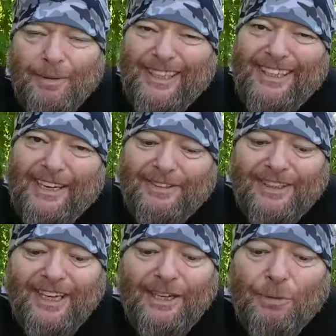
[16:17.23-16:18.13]
But then you have to
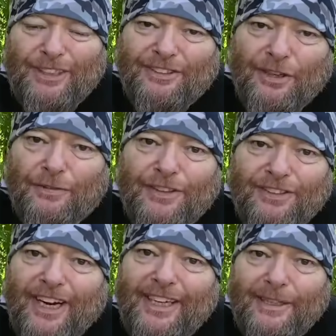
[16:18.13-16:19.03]
deal with the stuff
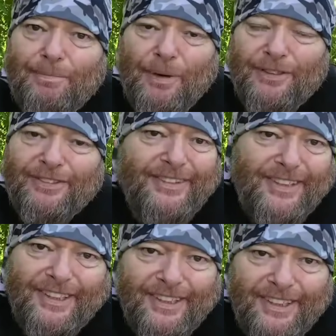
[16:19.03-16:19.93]
inside them. But
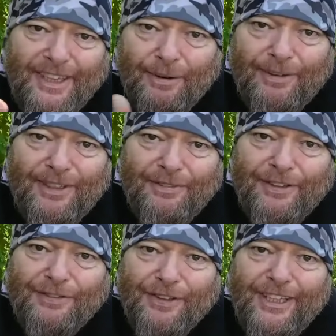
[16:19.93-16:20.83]
you know, if
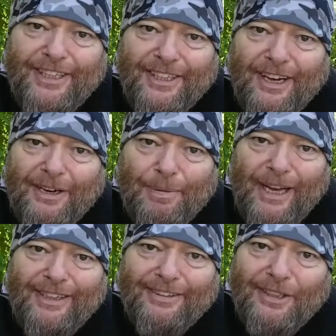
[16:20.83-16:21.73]
it's free, you're not
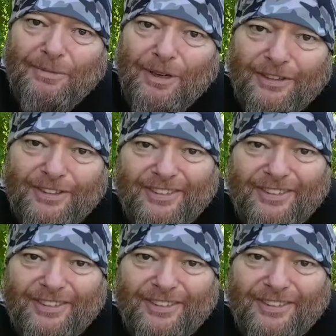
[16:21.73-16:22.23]
complaining too much.